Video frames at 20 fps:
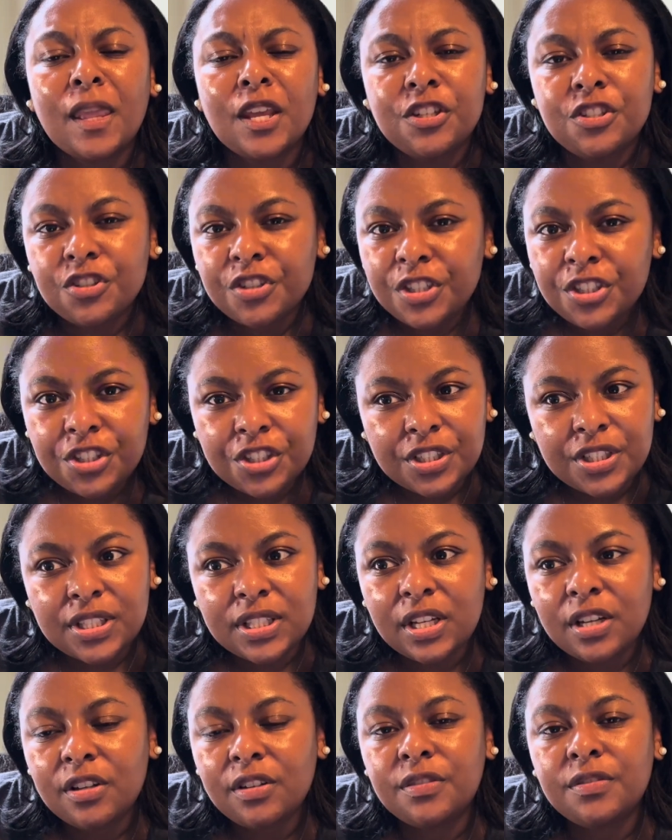treat
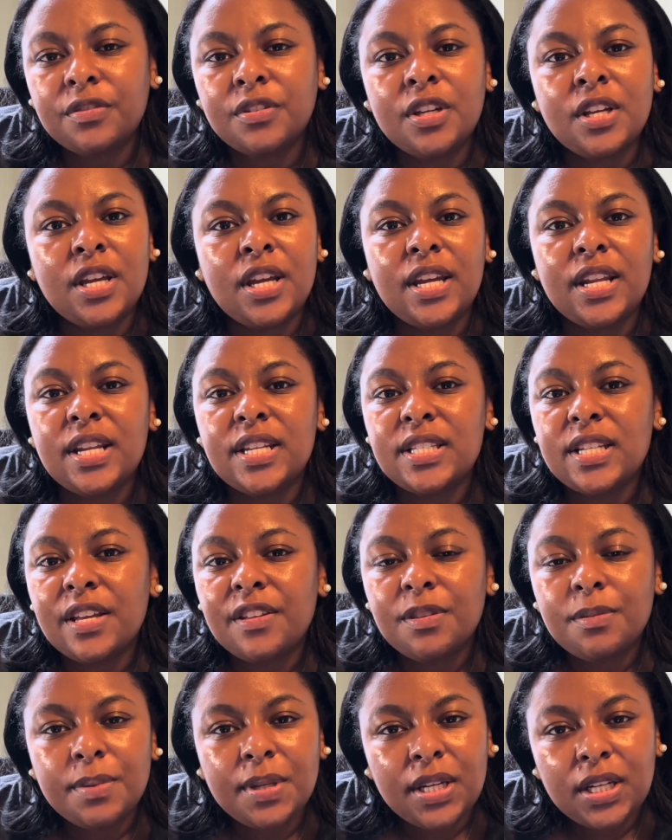yourself. It doesn't have
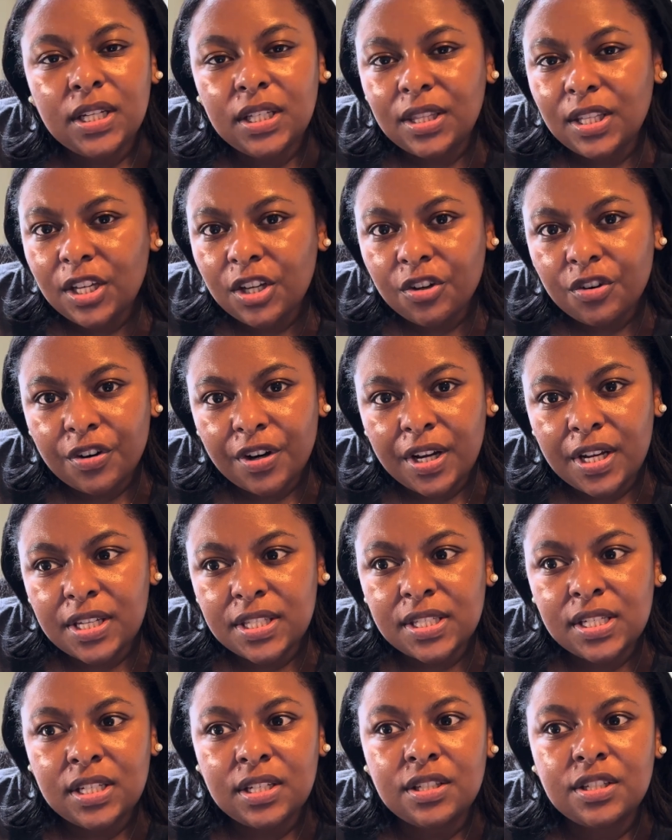to be anything crazy.